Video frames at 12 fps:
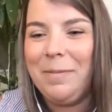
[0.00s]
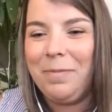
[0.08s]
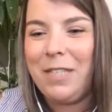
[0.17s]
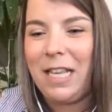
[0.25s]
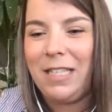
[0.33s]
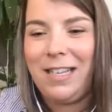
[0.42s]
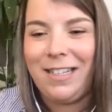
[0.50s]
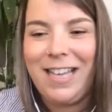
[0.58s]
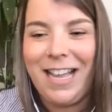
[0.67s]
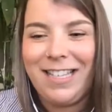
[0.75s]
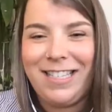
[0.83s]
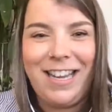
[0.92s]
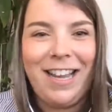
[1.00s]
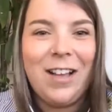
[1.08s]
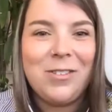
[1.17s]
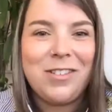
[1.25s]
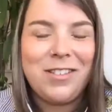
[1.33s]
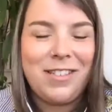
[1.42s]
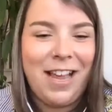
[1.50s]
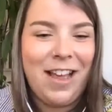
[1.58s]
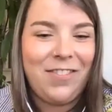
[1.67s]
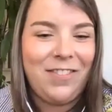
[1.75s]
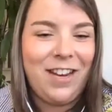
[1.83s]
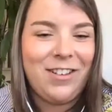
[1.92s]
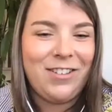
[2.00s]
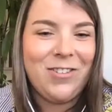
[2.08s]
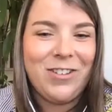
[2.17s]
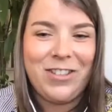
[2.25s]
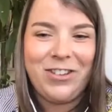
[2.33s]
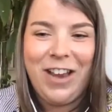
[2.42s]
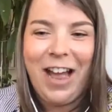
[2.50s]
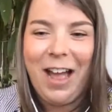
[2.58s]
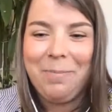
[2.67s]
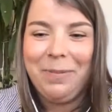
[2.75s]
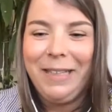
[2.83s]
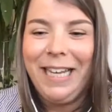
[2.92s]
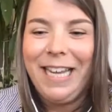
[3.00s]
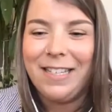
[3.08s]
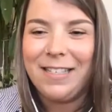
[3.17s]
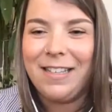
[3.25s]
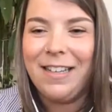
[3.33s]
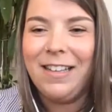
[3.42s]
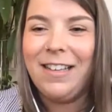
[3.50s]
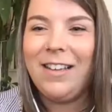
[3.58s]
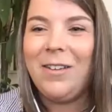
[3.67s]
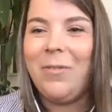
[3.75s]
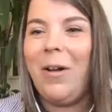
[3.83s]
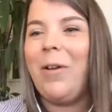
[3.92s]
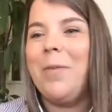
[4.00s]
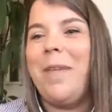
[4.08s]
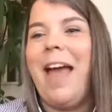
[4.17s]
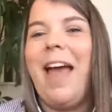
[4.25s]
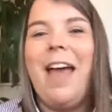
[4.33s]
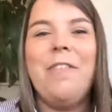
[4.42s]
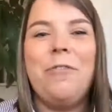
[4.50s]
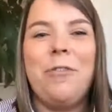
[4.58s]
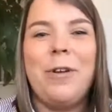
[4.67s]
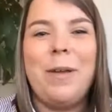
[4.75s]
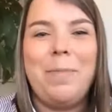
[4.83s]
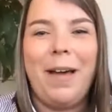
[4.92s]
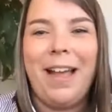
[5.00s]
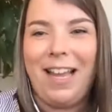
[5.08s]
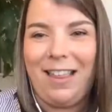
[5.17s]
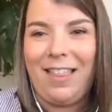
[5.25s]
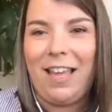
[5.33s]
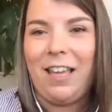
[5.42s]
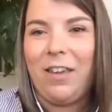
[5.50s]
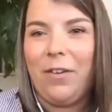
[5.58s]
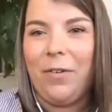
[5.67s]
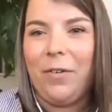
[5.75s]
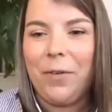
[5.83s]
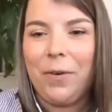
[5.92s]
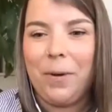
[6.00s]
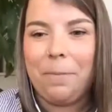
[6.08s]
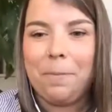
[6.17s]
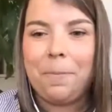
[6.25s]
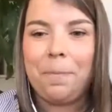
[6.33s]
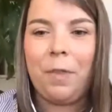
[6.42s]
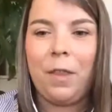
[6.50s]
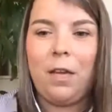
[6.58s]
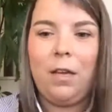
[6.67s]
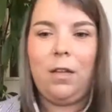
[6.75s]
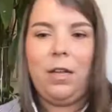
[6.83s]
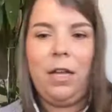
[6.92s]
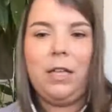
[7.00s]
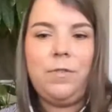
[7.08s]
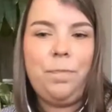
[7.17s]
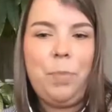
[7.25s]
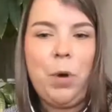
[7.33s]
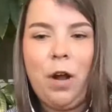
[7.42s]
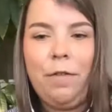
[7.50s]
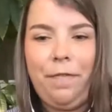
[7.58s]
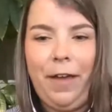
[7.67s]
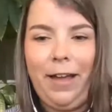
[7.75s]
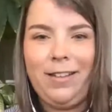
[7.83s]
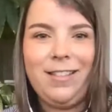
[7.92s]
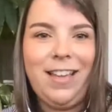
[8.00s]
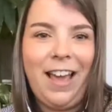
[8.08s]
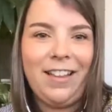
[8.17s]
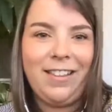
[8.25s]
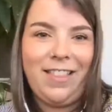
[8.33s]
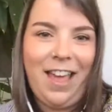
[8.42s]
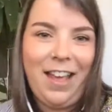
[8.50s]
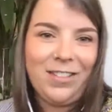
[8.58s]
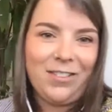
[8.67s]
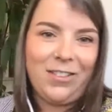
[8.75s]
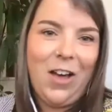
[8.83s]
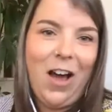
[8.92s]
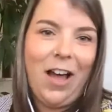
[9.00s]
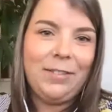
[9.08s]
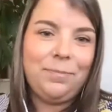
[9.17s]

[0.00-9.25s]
Testing. How's the sound? Let us know in the chat, please. Welcome everybody. Thank you. It's perfect. Caitlin, thanks a lot.